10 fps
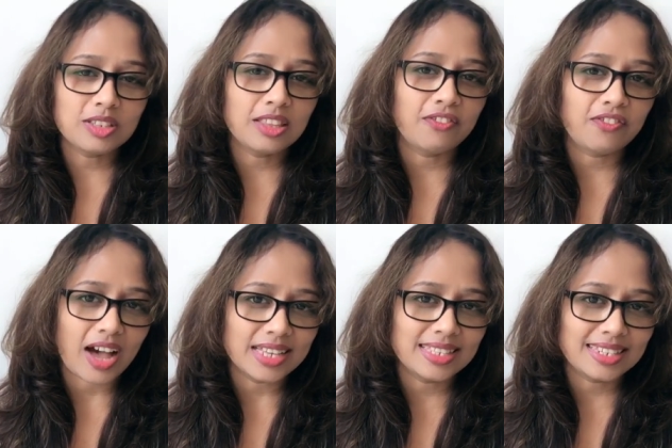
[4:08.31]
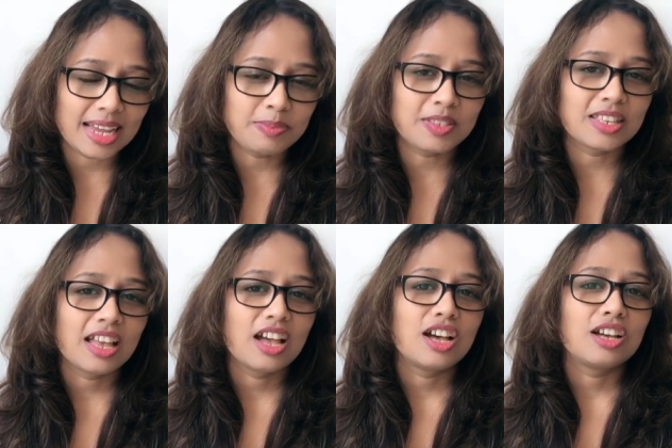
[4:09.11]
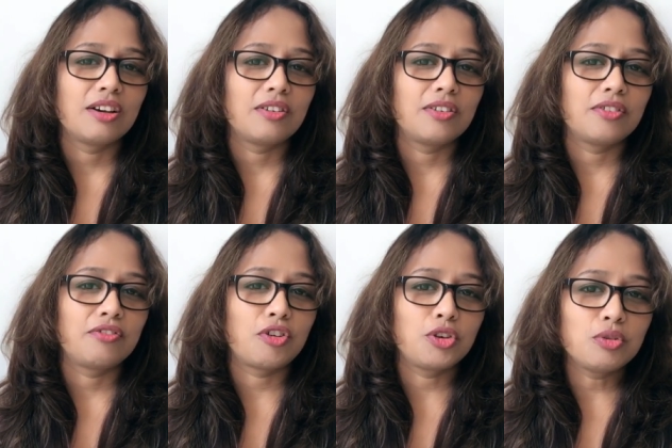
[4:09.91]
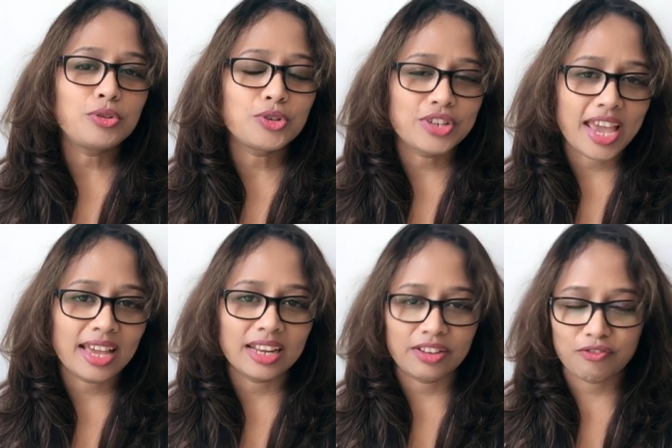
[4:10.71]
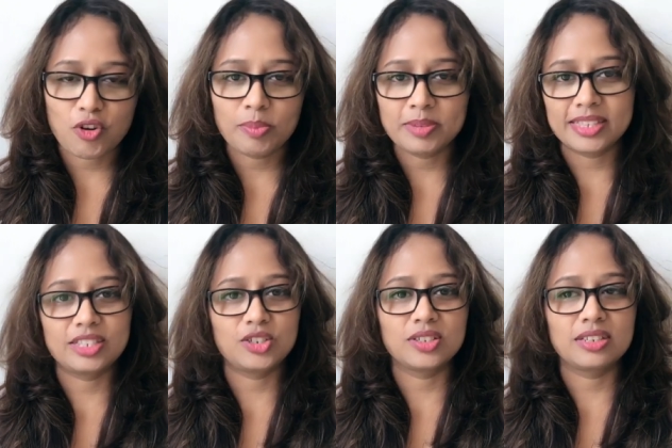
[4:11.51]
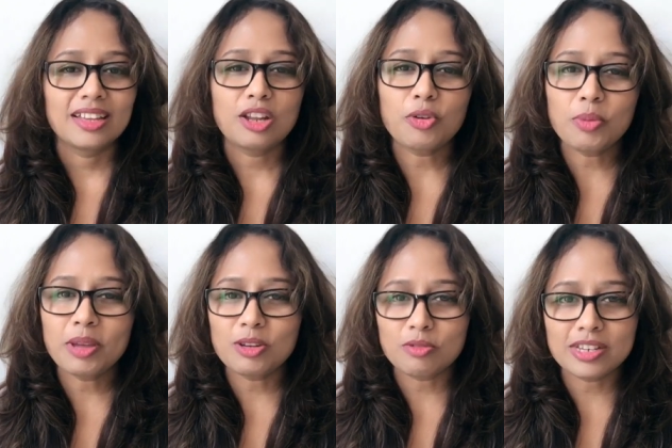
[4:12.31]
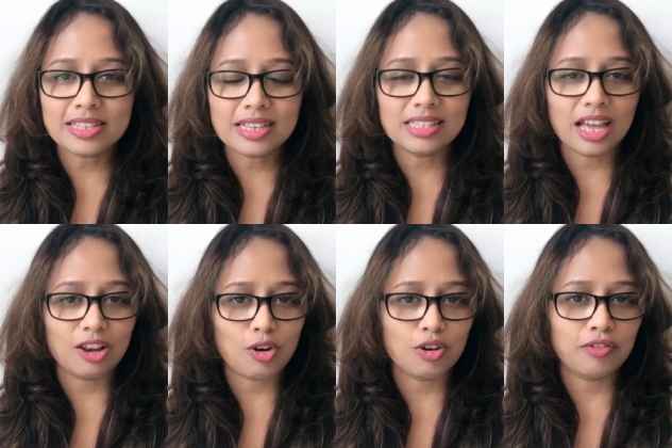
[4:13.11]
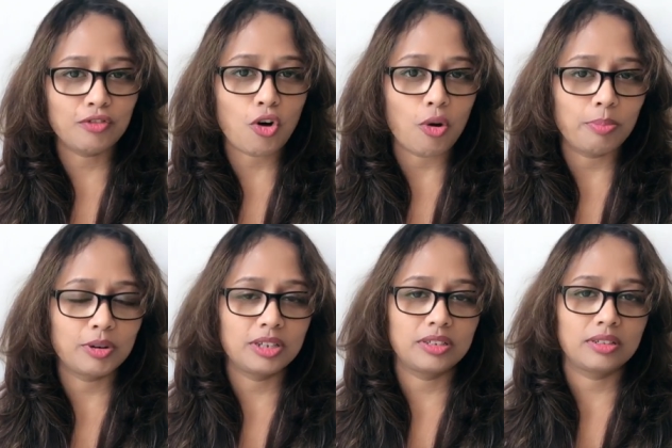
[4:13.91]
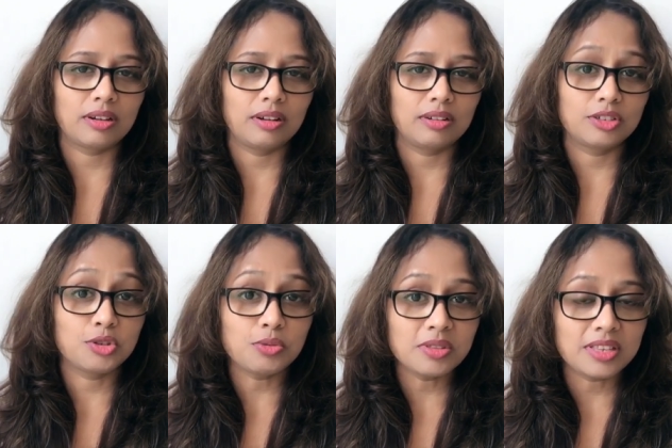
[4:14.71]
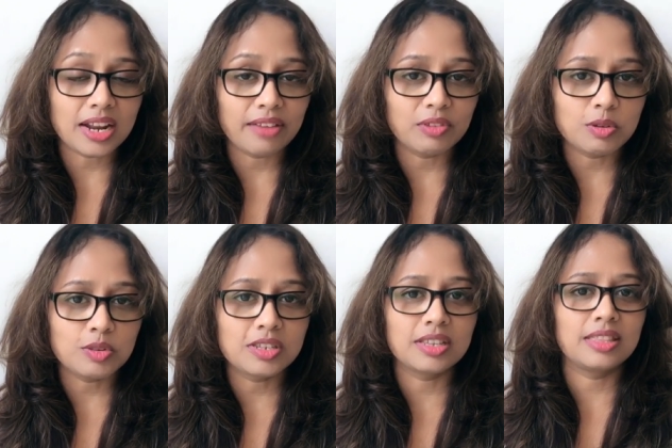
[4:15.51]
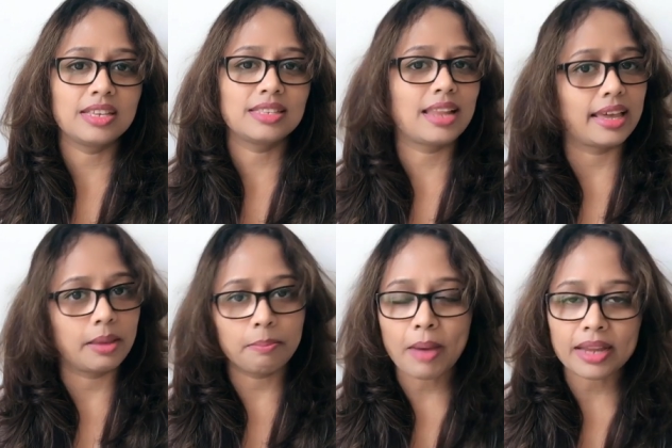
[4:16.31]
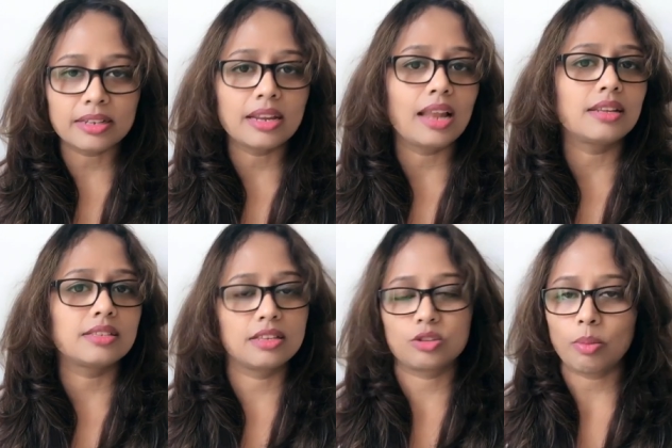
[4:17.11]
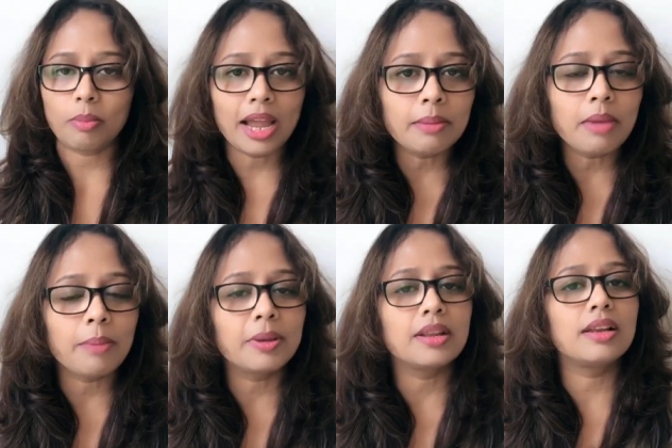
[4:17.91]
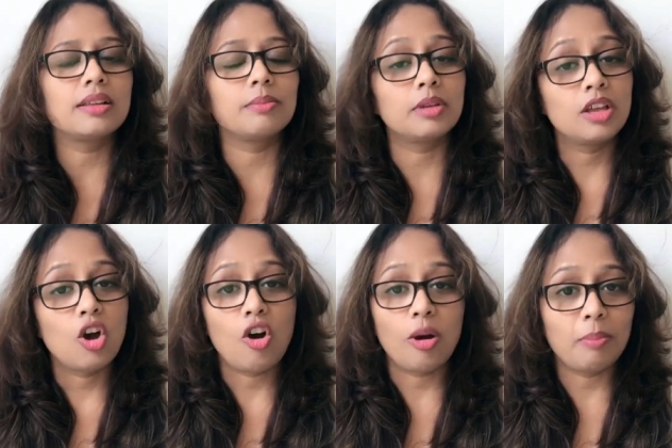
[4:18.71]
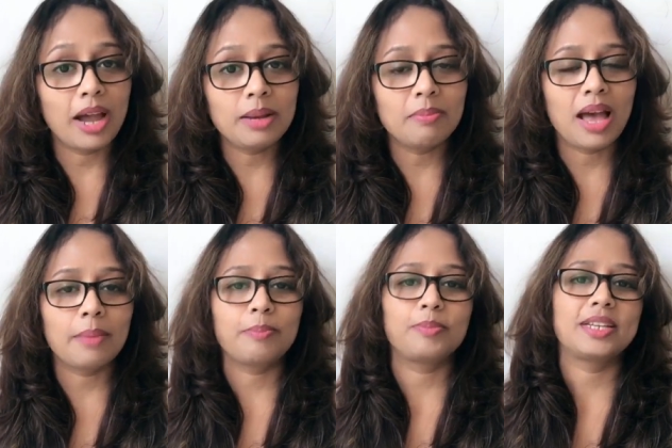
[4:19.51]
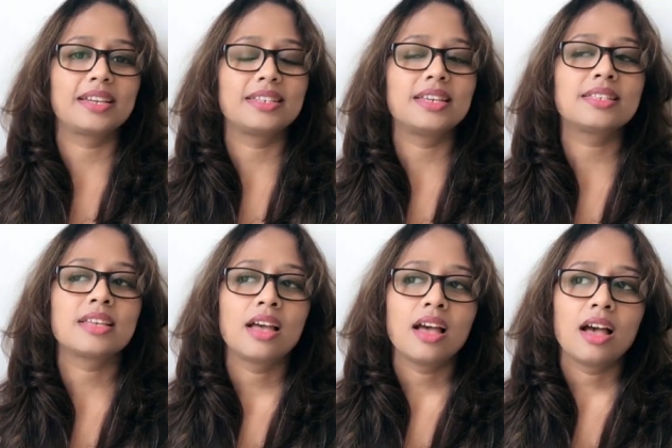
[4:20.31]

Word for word: Those are the five steps for you to take an informed decision. Now you may notice that there are a lot of corporate uh, tools that I've used in this, like impact analysis or mind map anal- or mind map techniques.